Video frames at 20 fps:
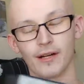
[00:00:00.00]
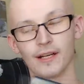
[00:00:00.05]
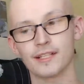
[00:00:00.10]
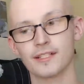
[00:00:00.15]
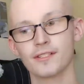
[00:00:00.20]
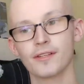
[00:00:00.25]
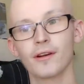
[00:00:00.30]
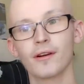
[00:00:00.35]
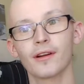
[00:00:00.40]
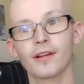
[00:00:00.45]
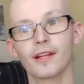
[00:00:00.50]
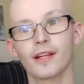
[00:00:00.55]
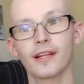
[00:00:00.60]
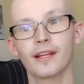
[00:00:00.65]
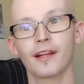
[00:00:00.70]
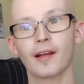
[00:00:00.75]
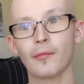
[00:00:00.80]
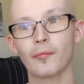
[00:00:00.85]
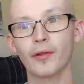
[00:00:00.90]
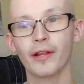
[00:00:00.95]
I started it.
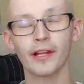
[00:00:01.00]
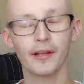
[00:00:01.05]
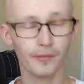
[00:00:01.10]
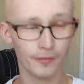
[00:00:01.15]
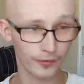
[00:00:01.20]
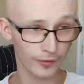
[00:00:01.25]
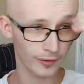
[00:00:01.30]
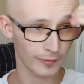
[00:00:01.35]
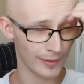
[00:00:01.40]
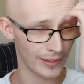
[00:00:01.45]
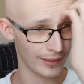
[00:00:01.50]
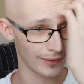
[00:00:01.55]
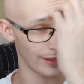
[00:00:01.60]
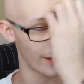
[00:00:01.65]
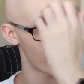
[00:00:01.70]
I played it for about,